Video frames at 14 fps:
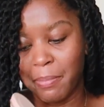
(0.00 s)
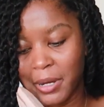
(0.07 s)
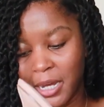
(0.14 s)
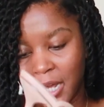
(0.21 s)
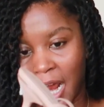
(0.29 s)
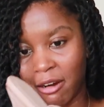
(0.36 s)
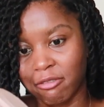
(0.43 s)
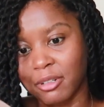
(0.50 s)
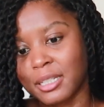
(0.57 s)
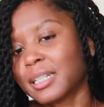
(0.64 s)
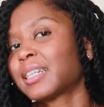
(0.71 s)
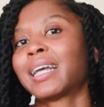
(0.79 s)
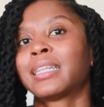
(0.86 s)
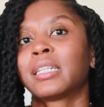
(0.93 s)
But I
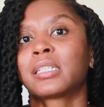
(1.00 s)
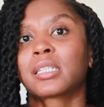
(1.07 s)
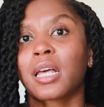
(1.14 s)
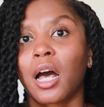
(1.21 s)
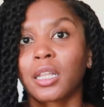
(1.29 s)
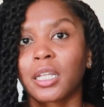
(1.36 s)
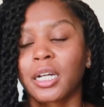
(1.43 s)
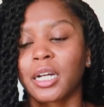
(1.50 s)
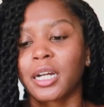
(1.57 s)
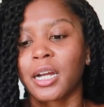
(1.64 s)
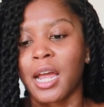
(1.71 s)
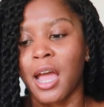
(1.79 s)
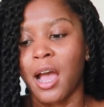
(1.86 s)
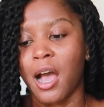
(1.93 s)
really like this
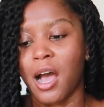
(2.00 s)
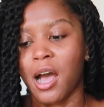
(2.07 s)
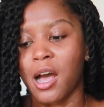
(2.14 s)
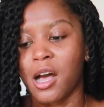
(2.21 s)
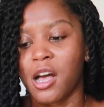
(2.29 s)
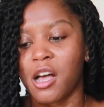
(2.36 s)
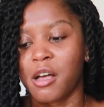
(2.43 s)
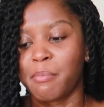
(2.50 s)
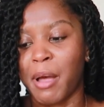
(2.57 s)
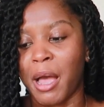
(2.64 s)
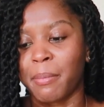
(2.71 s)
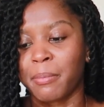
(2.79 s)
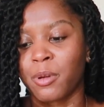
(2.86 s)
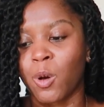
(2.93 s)
color.
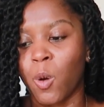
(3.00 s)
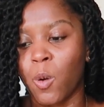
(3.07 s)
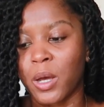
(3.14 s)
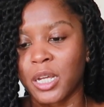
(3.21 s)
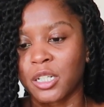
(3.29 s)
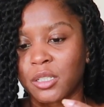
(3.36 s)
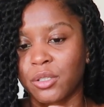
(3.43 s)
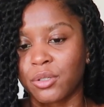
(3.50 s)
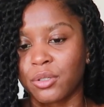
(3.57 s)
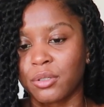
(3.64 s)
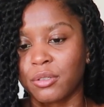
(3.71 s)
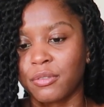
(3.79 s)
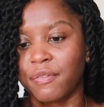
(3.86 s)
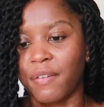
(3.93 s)
I'm going
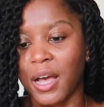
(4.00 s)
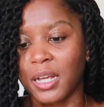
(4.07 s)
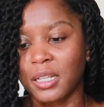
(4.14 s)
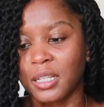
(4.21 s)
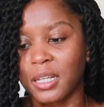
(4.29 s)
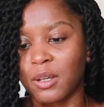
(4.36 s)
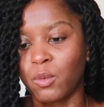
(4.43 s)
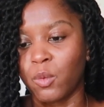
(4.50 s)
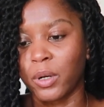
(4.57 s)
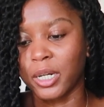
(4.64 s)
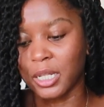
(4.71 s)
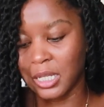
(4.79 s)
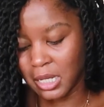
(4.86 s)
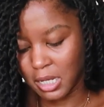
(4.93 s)
to finally
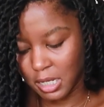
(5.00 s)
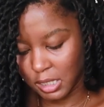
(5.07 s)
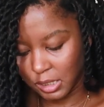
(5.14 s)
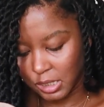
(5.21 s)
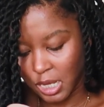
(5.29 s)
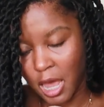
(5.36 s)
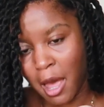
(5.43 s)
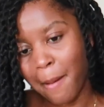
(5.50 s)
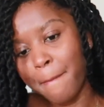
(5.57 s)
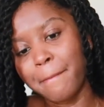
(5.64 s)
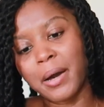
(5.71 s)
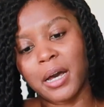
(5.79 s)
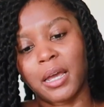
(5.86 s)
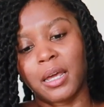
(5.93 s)
wear these,
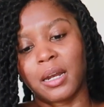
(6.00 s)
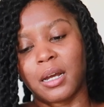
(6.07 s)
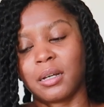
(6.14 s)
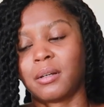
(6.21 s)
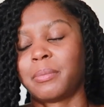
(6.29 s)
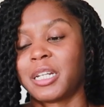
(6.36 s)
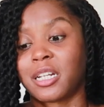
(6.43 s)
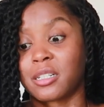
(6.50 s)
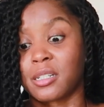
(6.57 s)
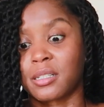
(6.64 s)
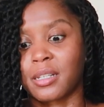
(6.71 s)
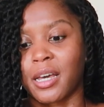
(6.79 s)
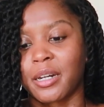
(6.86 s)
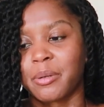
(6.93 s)
but I mean, I
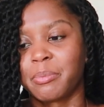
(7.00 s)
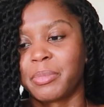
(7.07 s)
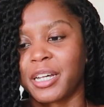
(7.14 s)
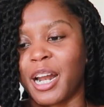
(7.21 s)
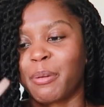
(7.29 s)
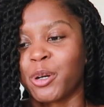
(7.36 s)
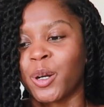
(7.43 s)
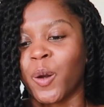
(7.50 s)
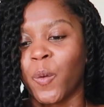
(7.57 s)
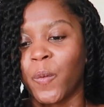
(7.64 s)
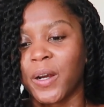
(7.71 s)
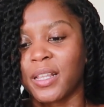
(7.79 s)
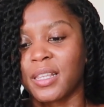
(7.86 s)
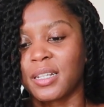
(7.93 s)
just got them, but I'm going to
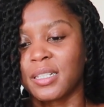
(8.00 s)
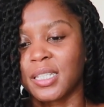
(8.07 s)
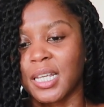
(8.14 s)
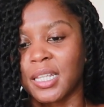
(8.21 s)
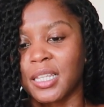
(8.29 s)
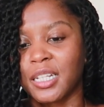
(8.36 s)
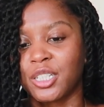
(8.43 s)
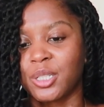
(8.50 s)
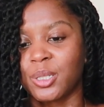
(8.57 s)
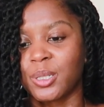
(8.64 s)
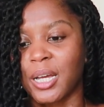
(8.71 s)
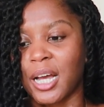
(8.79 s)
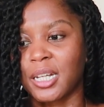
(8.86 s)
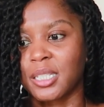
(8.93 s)
wear these and let you
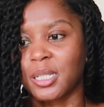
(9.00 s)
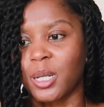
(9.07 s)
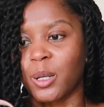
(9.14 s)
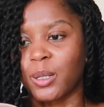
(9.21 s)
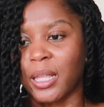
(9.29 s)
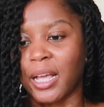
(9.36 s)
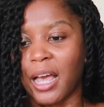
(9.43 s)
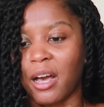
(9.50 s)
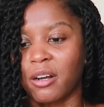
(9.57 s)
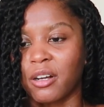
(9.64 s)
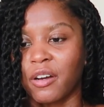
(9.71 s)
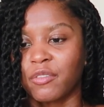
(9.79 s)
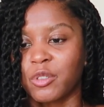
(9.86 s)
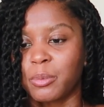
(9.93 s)
guys know like how
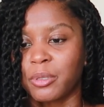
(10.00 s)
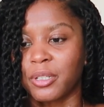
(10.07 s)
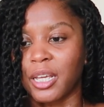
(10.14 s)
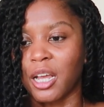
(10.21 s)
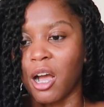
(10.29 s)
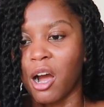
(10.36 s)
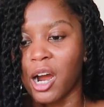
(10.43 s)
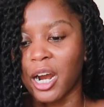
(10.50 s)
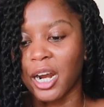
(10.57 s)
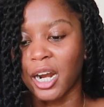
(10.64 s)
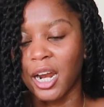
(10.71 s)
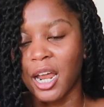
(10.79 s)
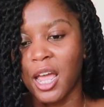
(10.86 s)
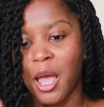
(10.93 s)
comfortable they are.